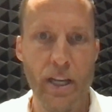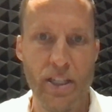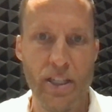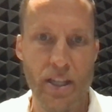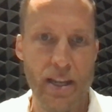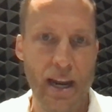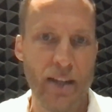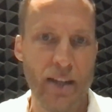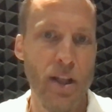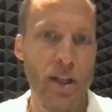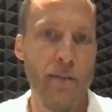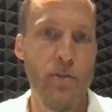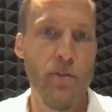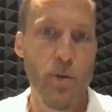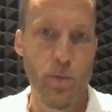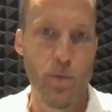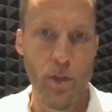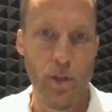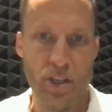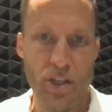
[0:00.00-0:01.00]
get to the next level
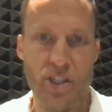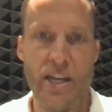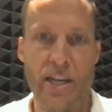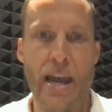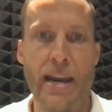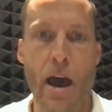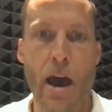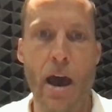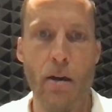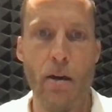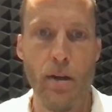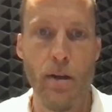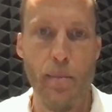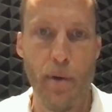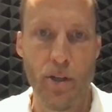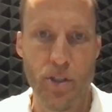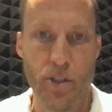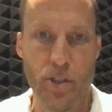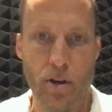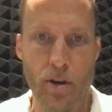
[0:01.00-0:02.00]
and really stand out
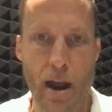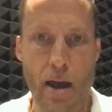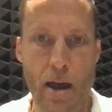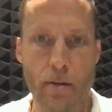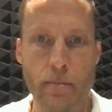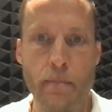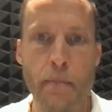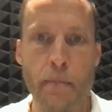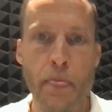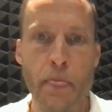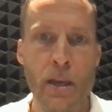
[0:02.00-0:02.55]
amongst the crowd.